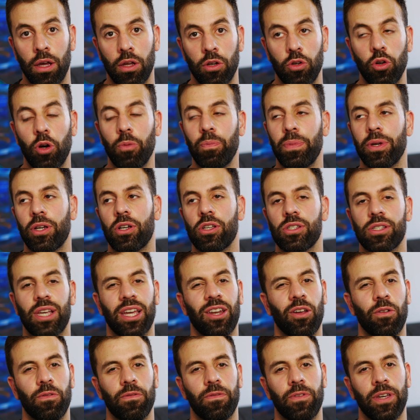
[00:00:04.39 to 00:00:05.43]
Not because I
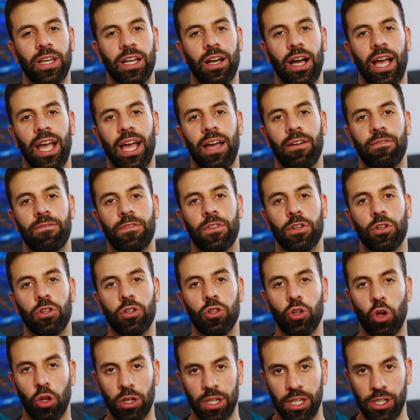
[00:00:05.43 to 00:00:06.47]
don't think I have the
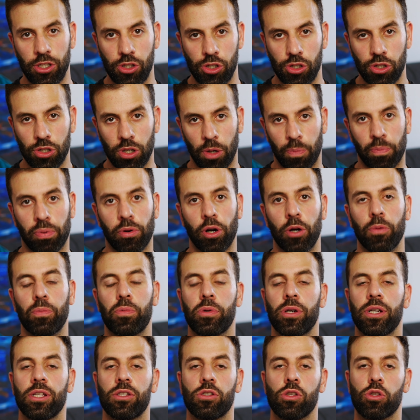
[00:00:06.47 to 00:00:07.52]
knowledge
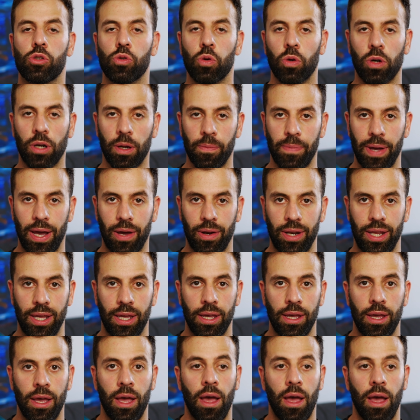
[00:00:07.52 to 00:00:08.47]
appropriate to talk about it,